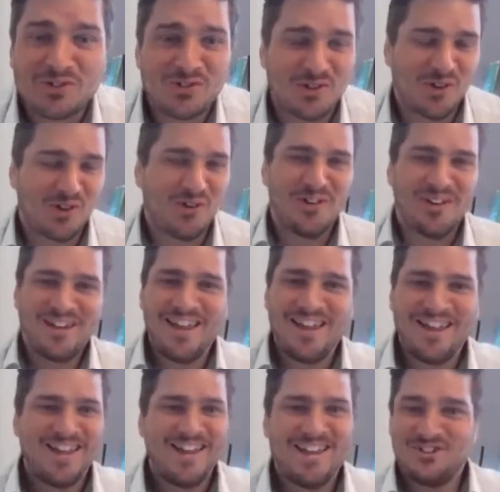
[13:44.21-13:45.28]
So
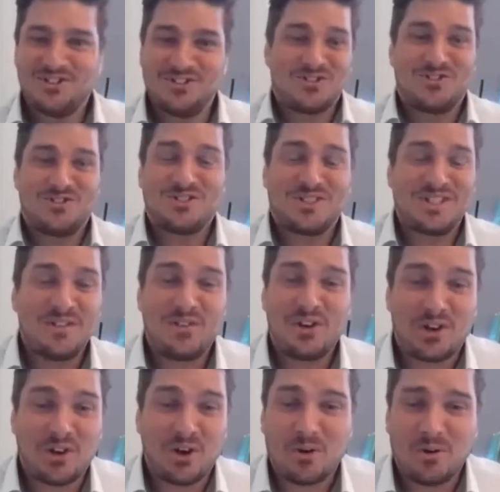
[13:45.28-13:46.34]
just give it
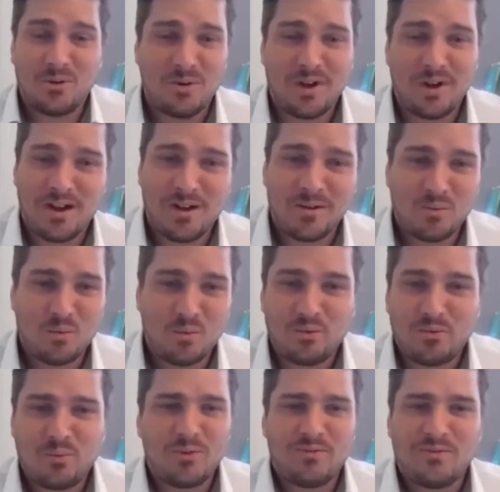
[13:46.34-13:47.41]
a go.
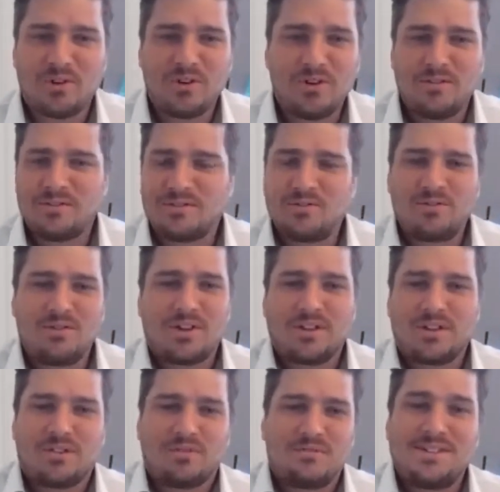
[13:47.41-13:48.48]
What you've got to do is do
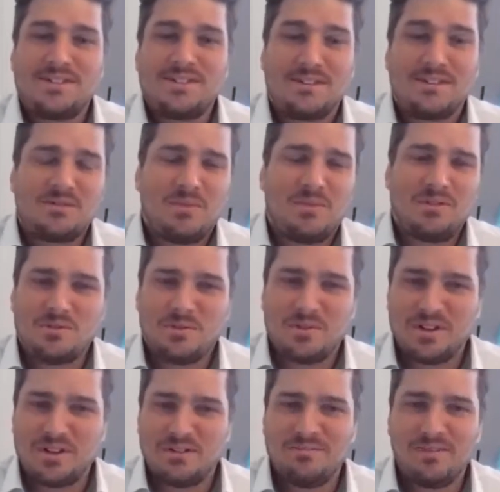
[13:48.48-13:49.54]
like 3-6 months
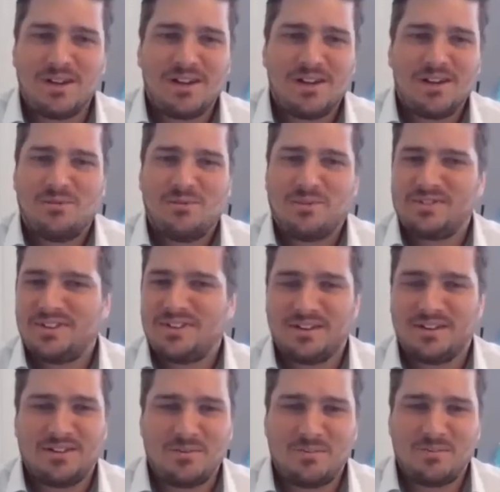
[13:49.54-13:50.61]
with it. What's
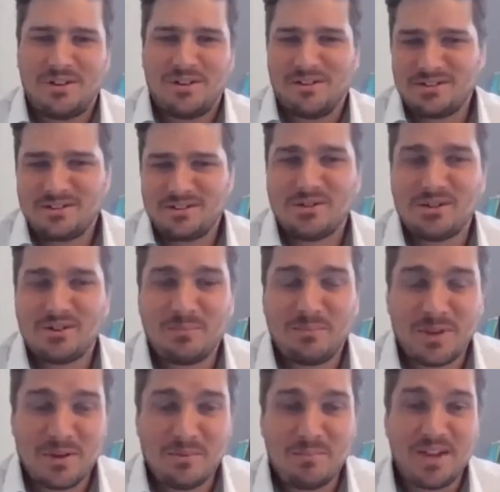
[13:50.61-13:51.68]
that going to, you know, it's not going to
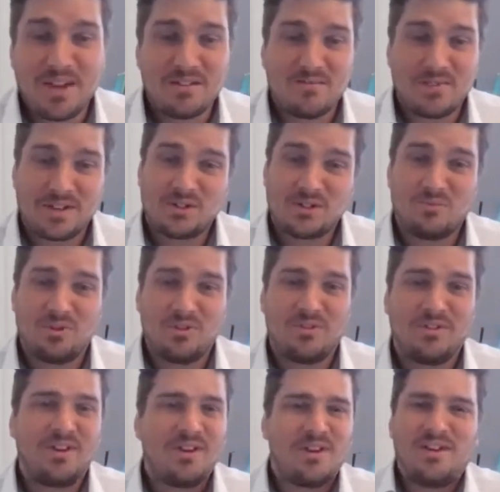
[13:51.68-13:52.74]
be a big
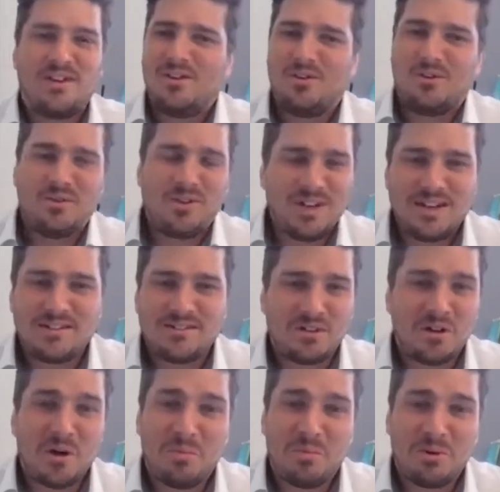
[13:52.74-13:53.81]
investment. All you need is a
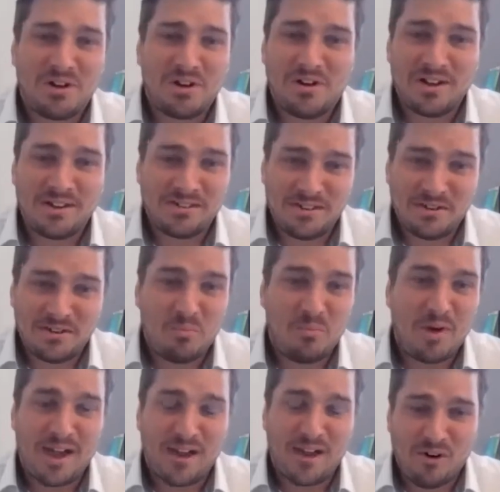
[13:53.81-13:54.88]
couple of clients and it will
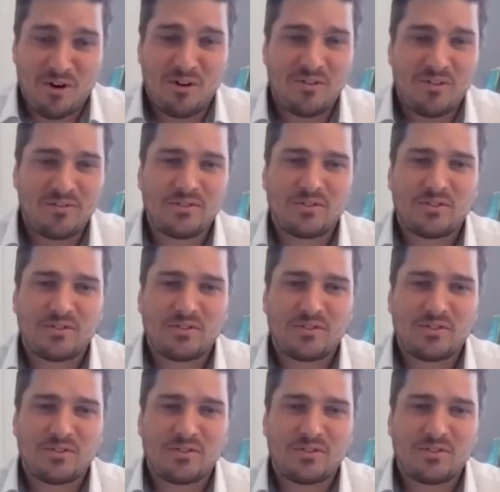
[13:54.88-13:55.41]
pay off.